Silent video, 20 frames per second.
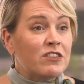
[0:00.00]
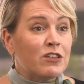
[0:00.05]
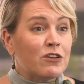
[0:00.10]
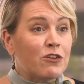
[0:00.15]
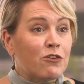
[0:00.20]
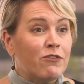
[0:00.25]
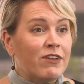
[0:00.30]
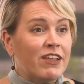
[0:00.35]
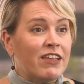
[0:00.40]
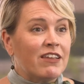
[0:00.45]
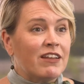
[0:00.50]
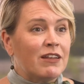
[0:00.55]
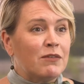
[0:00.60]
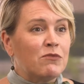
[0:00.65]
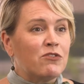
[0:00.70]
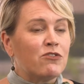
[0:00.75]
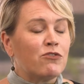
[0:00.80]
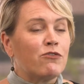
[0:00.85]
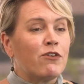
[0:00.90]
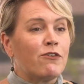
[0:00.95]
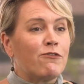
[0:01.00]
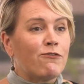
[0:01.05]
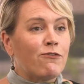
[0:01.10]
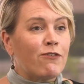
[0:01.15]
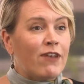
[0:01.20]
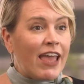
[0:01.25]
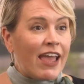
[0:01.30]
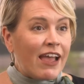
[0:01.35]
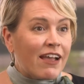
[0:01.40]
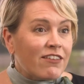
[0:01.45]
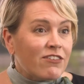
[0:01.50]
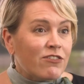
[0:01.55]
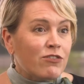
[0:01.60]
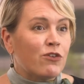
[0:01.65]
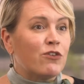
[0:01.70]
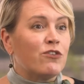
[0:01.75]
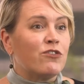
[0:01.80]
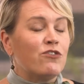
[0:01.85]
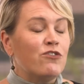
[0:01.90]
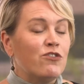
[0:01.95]
the curriculum to reflect
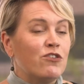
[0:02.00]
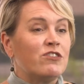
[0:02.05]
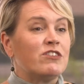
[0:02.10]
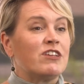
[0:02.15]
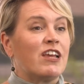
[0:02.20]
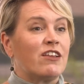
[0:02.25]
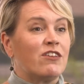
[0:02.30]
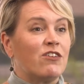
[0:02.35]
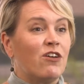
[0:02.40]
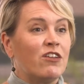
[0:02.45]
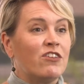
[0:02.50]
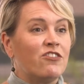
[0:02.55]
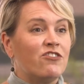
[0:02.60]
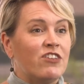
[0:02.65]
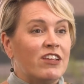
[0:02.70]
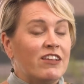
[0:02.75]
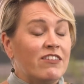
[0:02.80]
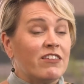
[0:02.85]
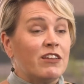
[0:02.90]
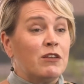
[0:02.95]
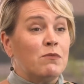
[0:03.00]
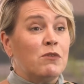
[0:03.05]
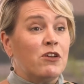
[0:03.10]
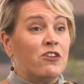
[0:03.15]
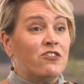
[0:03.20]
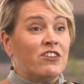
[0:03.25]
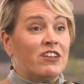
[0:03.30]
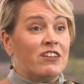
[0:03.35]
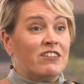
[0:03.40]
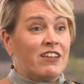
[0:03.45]
those new technologies and emerging